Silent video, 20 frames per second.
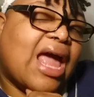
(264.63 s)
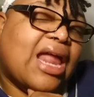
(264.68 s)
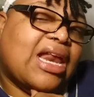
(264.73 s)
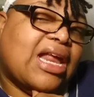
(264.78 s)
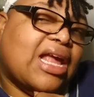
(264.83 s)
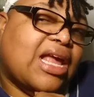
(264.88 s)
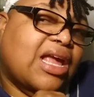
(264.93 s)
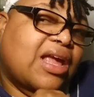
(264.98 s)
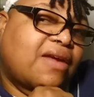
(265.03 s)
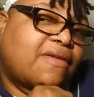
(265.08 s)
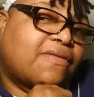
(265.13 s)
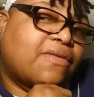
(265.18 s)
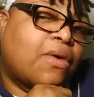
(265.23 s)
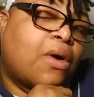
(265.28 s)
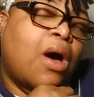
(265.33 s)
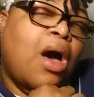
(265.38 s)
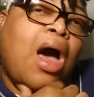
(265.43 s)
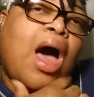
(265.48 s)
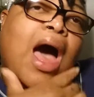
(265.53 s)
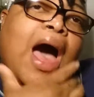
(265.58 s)
lady
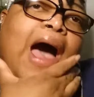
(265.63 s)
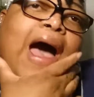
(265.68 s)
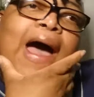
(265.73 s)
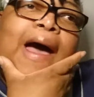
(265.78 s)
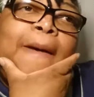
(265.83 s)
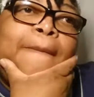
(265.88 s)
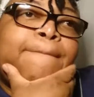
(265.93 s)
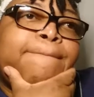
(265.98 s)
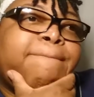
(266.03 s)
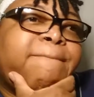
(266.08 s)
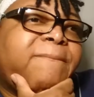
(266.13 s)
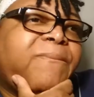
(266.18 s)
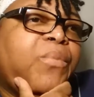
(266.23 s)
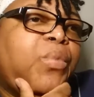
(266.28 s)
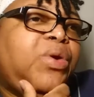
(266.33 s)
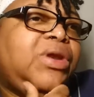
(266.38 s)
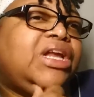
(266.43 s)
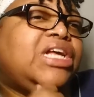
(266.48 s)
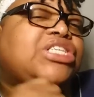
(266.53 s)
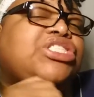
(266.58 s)
evil.
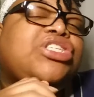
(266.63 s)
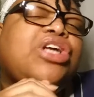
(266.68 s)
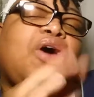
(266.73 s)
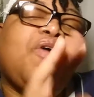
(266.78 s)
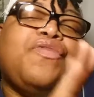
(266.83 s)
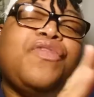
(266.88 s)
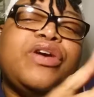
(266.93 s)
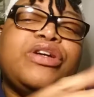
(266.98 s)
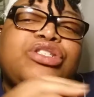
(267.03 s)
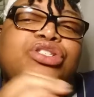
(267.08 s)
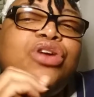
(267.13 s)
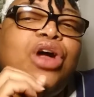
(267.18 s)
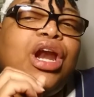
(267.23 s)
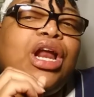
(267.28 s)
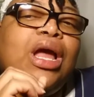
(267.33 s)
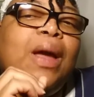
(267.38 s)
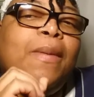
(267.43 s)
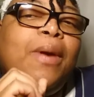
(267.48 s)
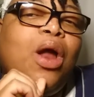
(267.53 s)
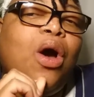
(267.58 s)
When this show first
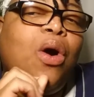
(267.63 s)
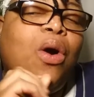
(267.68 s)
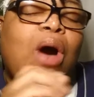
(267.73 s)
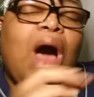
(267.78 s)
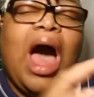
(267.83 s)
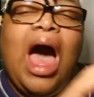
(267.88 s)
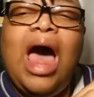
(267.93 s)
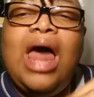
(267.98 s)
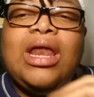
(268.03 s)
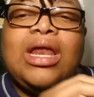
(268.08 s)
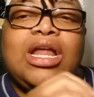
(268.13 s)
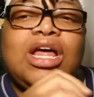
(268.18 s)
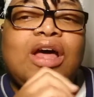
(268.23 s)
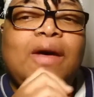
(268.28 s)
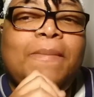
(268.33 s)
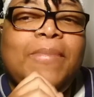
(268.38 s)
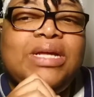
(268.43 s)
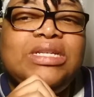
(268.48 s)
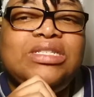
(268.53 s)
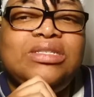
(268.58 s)
started coming on, I
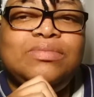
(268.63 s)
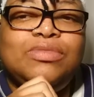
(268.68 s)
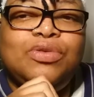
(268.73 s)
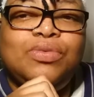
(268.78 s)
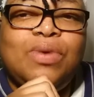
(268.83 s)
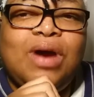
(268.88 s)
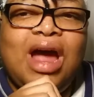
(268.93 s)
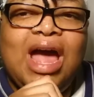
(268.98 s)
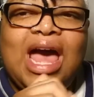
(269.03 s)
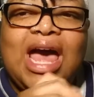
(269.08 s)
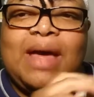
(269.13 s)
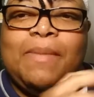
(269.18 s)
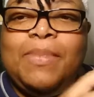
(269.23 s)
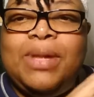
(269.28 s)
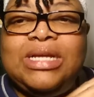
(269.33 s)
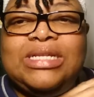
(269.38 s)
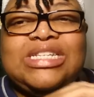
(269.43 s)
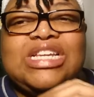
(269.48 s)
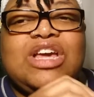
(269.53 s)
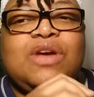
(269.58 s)
loved me some Mariah,
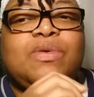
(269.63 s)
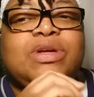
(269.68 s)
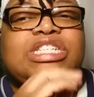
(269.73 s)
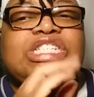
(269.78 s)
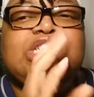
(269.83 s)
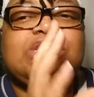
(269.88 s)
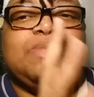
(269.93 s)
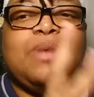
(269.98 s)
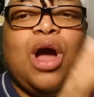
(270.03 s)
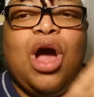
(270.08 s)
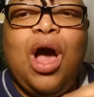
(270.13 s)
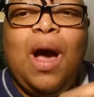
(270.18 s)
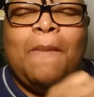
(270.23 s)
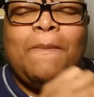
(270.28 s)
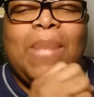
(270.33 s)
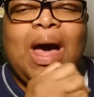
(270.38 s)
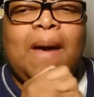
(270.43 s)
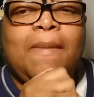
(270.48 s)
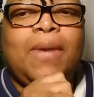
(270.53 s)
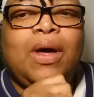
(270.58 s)
but then when she brought her
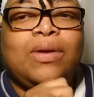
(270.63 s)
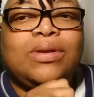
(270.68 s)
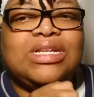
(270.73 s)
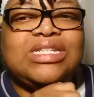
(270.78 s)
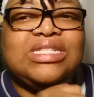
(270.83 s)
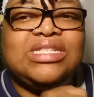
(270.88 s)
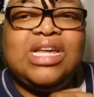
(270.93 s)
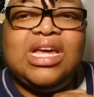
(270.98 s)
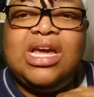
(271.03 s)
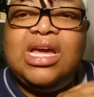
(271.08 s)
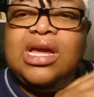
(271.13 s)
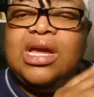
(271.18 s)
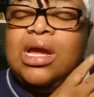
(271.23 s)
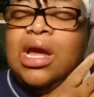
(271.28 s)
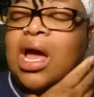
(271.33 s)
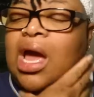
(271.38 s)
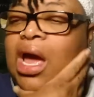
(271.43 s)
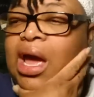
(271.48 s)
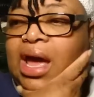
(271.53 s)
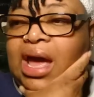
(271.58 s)
mama on the
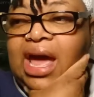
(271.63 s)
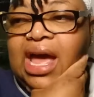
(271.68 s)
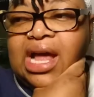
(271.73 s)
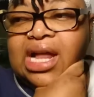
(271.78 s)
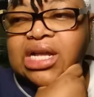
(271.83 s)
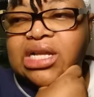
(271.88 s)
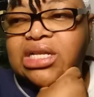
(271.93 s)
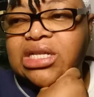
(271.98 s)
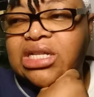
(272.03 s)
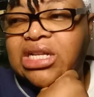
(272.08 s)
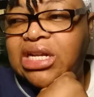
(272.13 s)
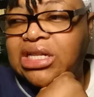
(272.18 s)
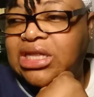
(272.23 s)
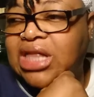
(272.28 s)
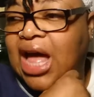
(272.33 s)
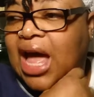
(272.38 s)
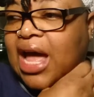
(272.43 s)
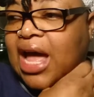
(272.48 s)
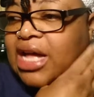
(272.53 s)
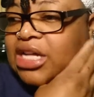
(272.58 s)
scene, the
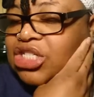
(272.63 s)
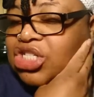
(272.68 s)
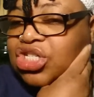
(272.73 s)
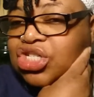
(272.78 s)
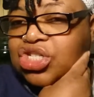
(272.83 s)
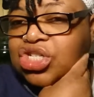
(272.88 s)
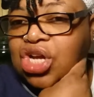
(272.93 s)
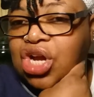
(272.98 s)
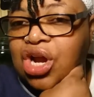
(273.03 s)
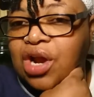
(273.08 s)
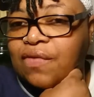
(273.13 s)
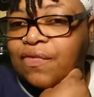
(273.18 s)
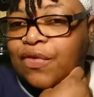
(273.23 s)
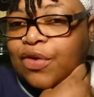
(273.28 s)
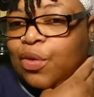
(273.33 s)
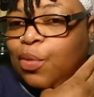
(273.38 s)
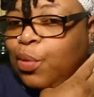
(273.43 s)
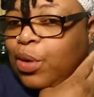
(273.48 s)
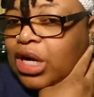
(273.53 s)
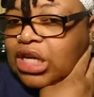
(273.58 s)
things just turned
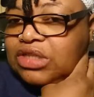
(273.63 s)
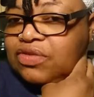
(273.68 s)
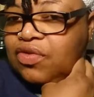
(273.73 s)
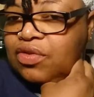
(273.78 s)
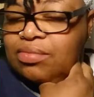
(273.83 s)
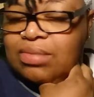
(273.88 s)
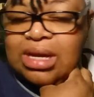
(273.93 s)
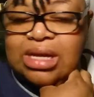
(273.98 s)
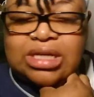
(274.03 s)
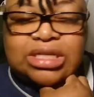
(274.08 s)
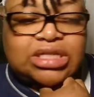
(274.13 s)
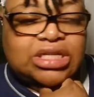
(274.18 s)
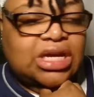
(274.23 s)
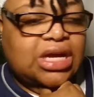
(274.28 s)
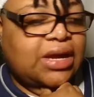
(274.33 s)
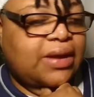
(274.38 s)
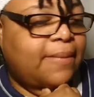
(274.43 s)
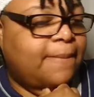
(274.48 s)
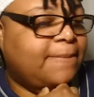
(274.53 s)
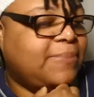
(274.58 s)
for the worse for me.
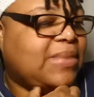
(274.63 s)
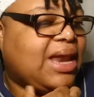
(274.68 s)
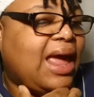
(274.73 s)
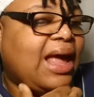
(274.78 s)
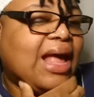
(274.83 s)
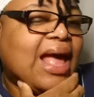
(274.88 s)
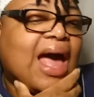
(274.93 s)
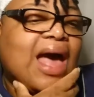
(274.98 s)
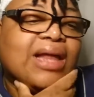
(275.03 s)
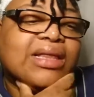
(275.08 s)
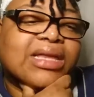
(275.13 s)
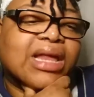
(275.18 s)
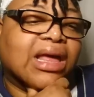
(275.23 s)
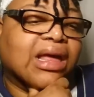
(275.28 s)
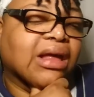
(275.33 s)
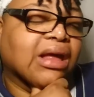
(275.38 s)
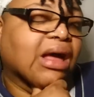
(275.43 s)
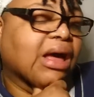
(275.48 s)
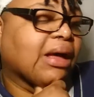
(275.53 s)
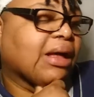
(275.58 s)
They got
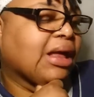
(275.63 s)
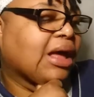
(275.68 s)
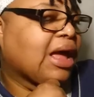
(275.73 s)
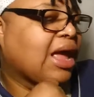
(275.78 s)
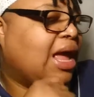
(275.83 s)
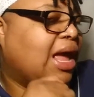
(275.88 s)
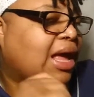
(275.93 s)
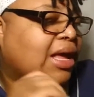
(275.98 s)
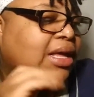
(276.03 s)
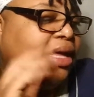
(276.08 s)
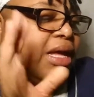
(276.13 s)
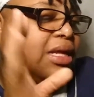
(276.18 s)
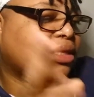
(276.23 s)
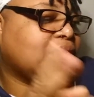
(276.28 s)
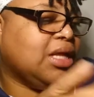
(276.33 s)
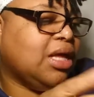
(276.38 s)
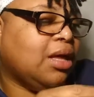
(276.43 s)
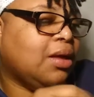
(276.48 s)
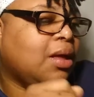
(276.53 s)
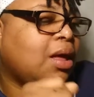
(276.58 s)
her head
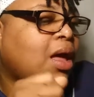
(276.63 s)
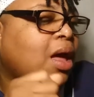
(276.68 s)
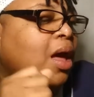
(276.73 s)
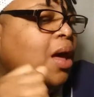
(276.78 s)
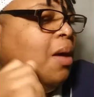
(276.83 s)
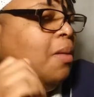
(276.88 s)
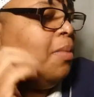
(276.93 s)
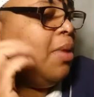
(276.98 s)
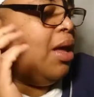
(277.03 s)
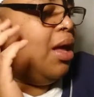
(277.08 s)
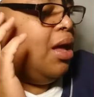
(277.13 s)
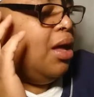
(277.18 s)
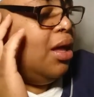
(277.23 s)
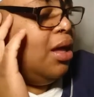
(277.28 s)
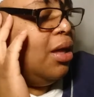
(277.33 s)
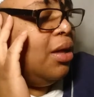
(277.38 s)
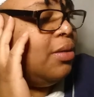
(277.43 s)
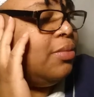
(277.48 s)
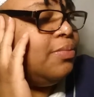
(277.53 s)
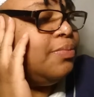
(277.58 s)
geeked up.
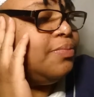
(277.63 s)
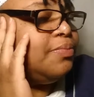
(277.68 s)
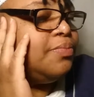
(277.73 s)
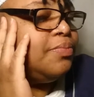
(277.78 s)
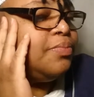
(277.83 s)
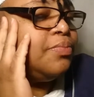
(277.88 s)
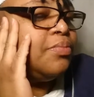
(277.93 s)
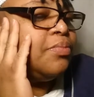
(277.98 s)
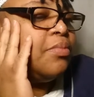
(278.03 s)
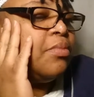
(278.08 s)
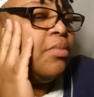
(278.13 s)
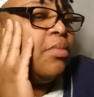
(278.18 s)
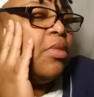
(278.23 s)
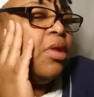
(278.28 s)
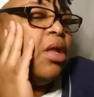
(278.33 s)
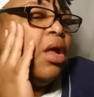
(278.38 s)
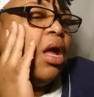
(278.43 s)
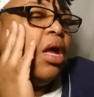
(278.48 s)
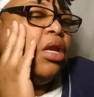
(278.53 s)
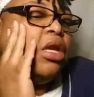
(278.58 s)
But
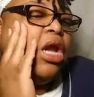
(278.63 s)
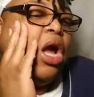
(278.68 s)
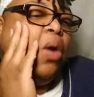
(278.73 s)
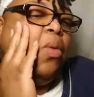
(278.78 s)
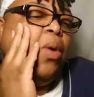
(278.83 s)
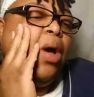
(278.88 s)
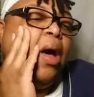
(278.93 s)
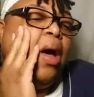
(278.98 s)
no